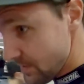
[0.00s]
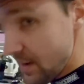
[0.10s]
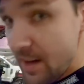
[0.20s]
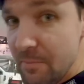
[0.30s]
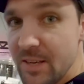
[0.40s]

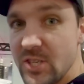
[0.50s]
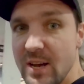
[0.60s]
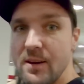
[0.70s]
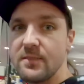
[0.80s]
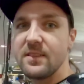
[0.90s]
Uh, big
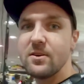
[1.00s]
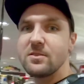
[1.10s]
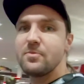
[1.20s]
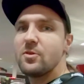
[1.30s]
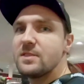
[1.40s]
shout out to
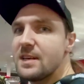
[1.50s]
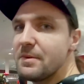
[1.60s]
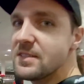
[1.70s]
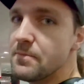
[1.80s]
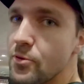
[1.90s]
those boys.
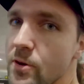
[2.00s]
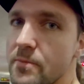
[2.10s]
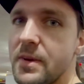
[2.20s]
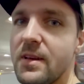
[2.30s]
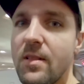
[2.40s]
They've been
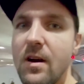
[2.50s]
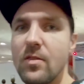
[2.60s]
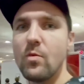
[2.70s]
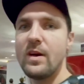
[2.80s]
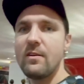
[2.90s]
supporting me
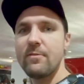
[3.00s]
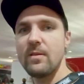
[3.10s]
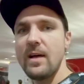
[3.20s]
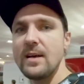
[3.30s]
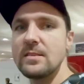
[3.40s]
along the way for
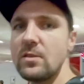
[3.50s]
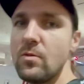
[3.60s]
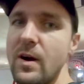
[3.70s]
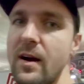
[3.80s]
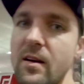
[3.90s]
the last
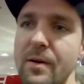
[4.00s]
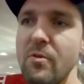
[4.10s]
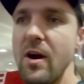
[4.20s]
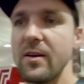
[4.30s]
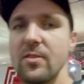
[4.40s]
little while.
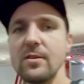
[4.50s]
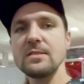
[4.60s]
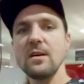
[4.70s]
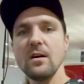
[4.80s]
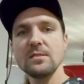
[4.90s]
I'm rocking their
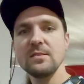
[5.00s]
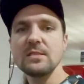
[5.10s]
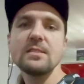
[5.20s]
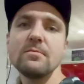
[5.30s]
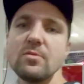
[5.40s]
exhaust
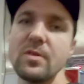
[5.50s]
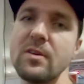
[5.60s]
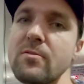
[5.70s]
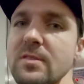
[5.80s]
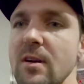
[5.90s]
systems with
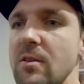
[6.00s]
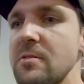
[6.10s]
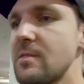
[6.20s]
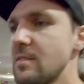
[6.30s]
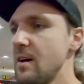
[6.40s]
good
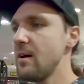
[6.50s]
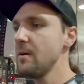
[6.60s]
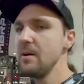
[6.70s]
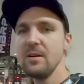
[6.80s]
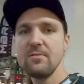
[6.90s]
results.
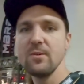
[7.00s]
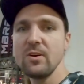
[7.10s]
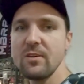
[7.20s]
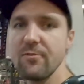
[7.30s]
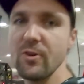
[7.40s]
Uh, if you're
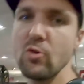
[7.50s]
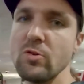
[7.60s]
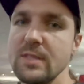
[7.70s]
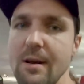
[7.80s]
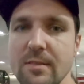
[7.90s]
looking for a
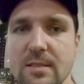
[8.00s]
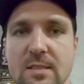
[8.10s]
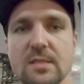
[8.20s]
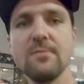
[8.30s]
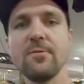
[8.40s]
cool sounding
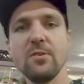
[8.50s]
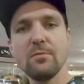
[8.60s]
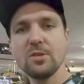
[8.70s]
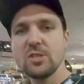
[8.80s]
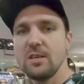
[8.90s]
system for
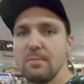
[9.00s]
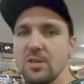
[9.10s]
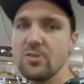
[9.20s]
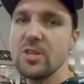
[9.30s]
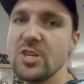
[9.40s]
your machine,
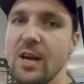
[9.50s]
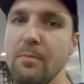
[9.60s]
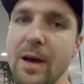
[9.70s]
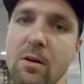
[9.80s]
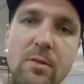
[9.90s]
make sure you check
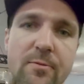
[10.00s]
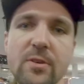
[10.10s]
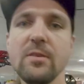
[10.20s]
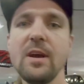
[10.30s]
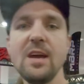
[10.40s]
them out
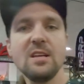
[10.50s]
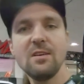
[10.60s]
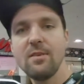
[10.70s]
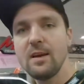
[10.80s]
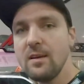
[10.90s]
for your
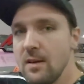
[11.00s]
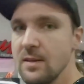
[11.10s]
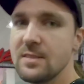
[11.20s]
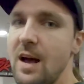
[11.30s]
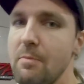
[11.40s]

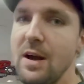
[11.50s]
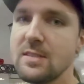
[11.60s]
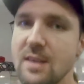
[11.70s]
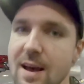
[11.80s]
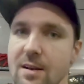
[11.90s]
ATV,
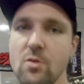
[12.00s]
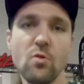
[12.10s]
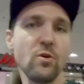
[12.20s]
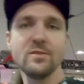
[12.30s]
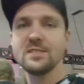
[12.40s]
side-by-side,
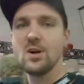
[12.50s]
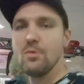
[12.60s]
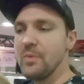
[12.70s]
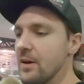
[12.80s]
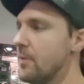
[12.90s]
-side, or your
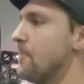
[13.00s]
snowmobile.